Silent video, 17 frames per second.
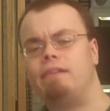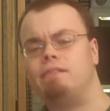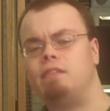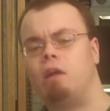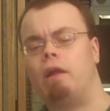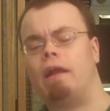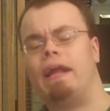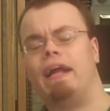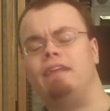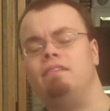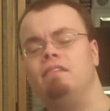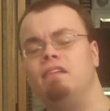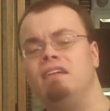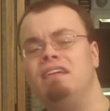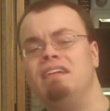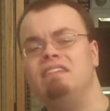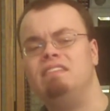sorry, got
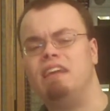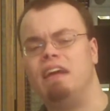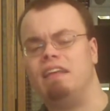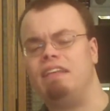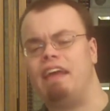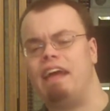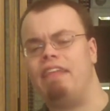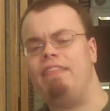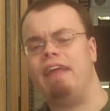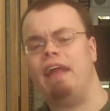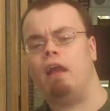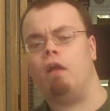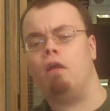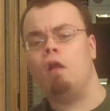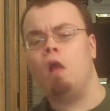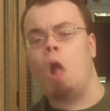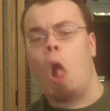tongue-tied
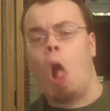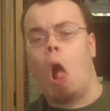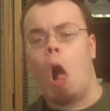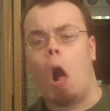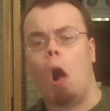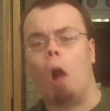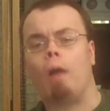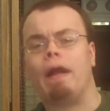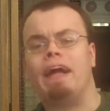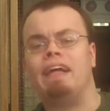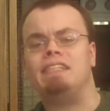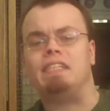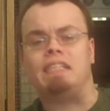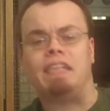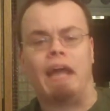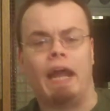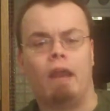there, all
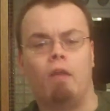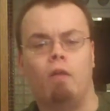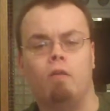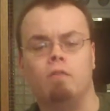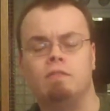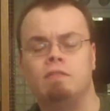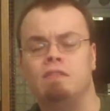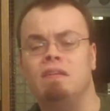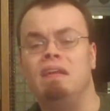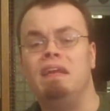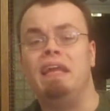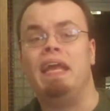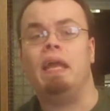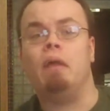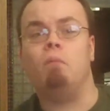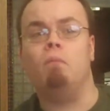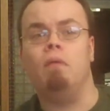kinds of titles
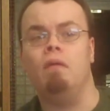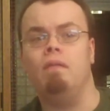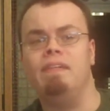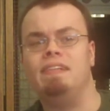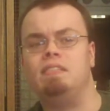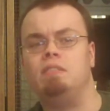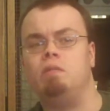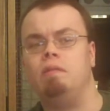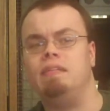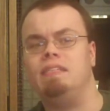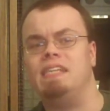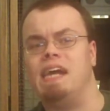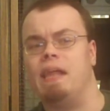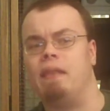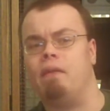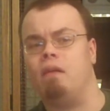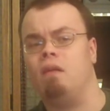and movies to each
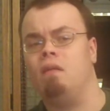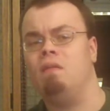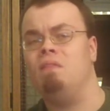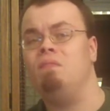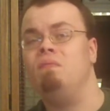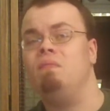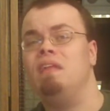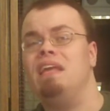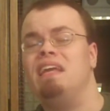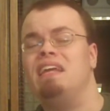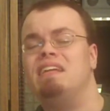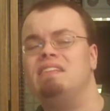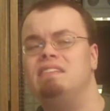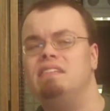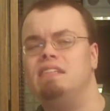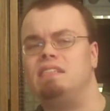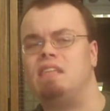other.
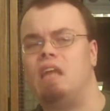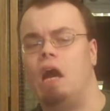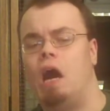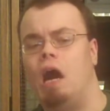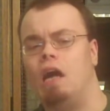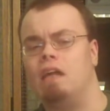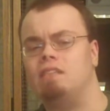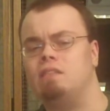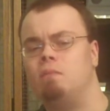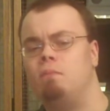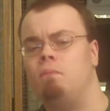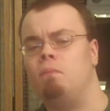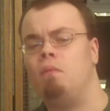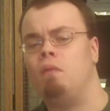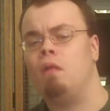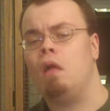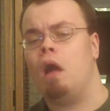Just
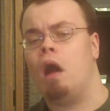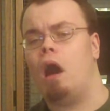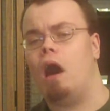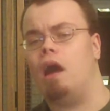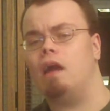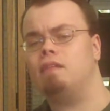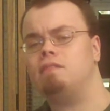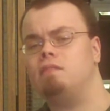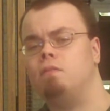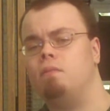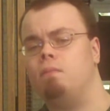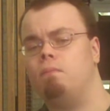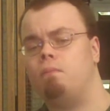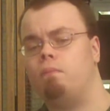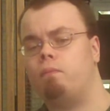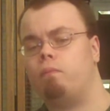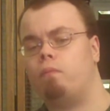an
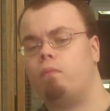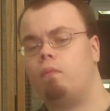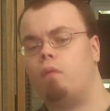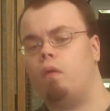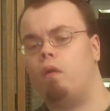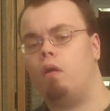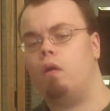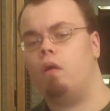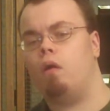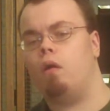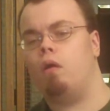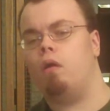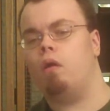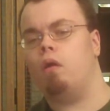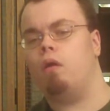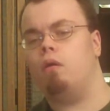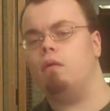awesome
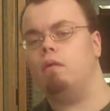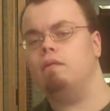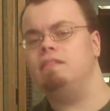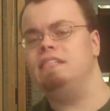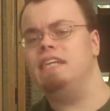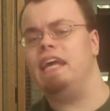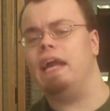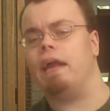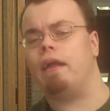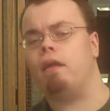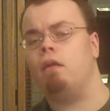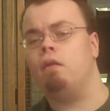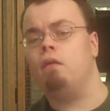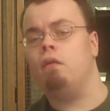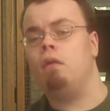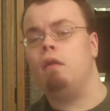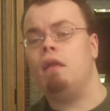chick.
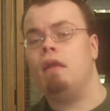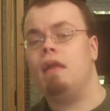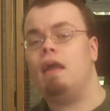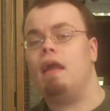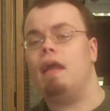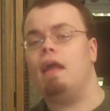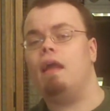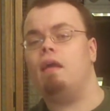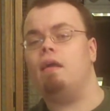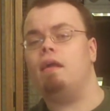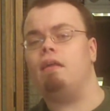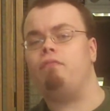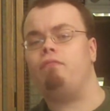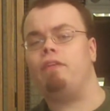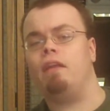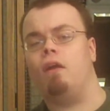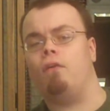
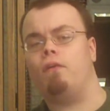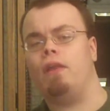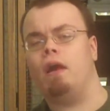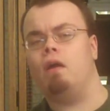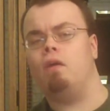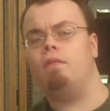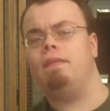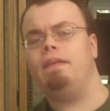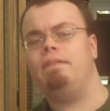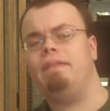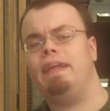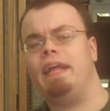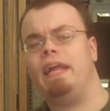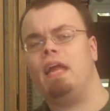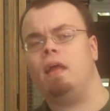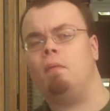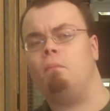If you don't know
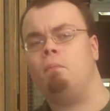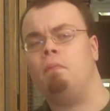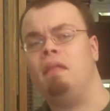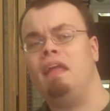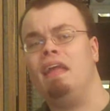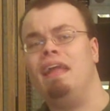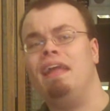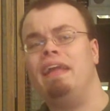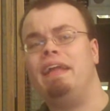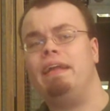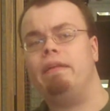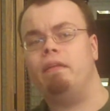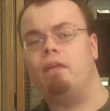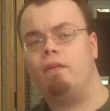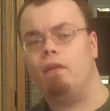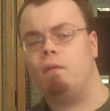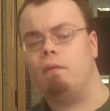DVDM, you
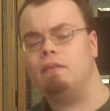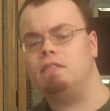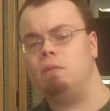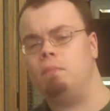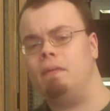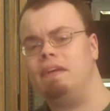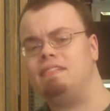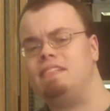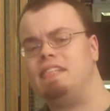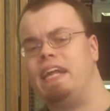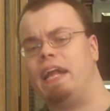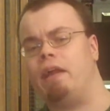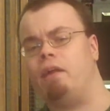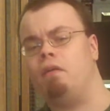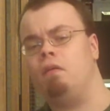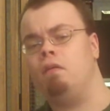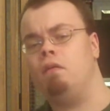don't know what you're
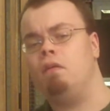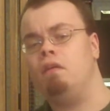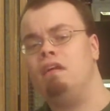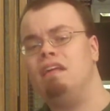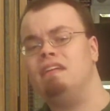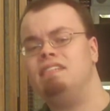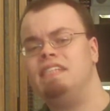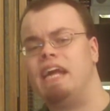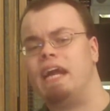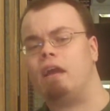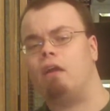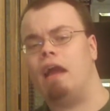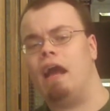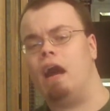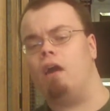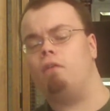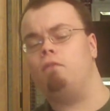missing. Check
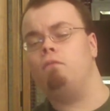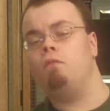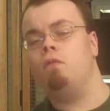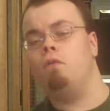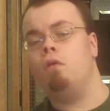her out